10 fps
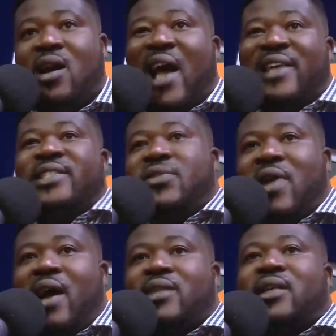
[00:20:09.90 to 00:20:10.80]
and she
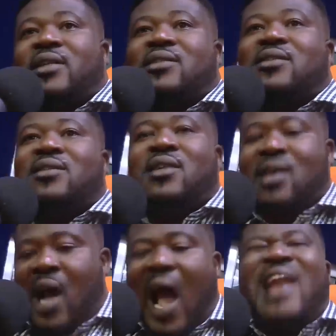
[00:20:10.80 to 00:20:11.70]
reacted.
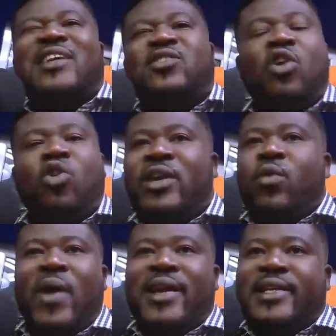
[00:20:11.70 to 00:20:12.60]
And it's not
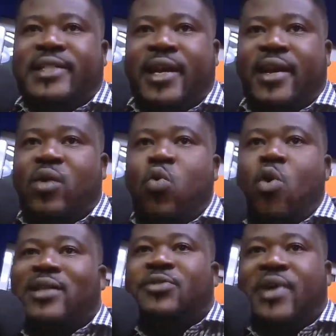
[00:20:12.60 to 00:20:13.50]
only Wendy Shay
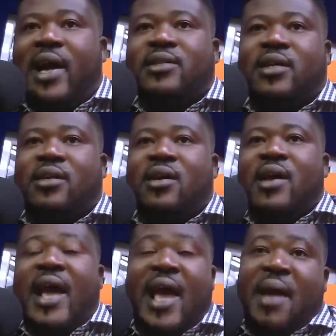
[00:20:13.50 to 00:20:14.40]
who has reacted.
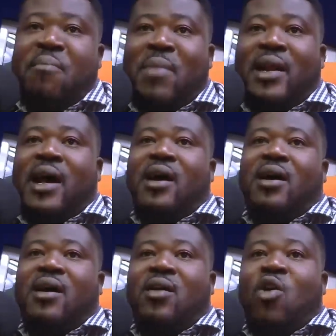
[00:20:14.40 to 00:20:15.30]
Her mother,
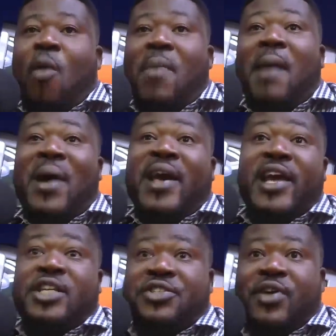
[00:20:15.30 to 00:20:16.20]
Obapa
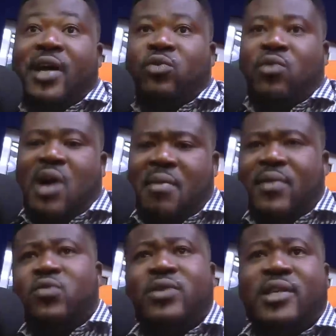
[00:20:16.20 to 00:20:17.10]
K. Chiriado,
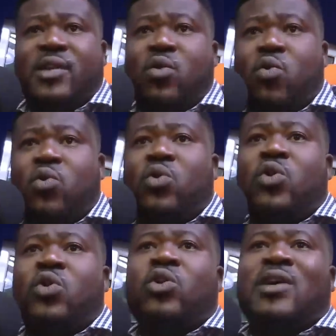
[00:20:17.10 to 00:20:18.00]
about 2 days ago,
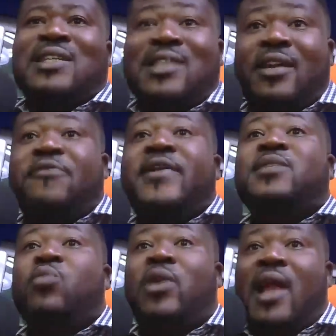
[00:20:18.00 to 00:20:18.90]
did a
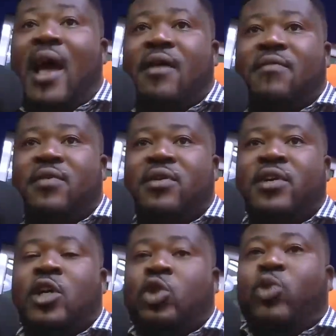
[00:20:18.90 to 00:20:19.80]
Facebook Live
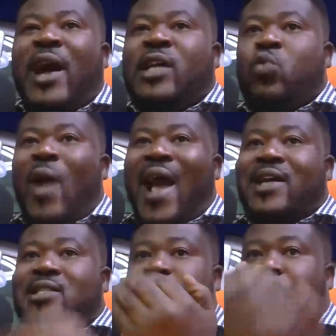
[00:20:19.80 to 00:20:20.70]
trying to
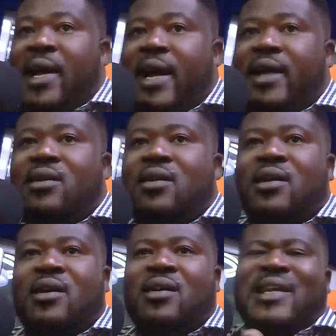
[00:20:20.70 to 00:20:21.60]
explain
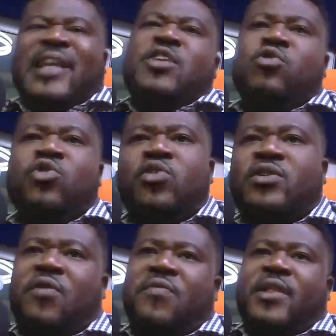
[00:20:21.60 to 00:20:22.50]
the new
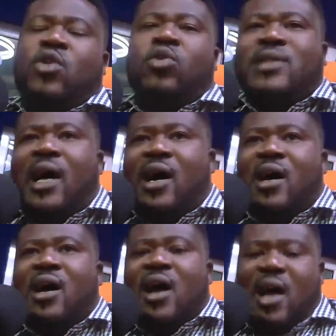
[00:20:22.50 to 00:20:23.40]
looks of the daughter.
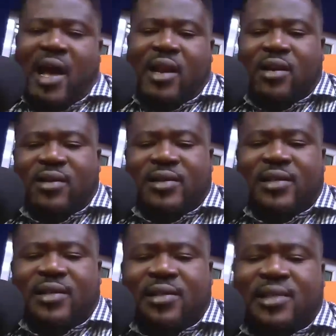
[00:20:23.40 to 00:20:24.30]
And
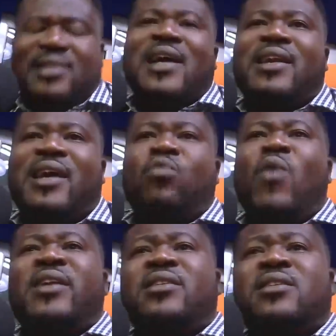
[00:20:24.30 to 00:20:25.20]
she said that
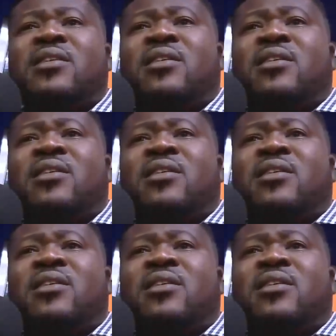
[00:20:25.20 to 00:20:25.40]
when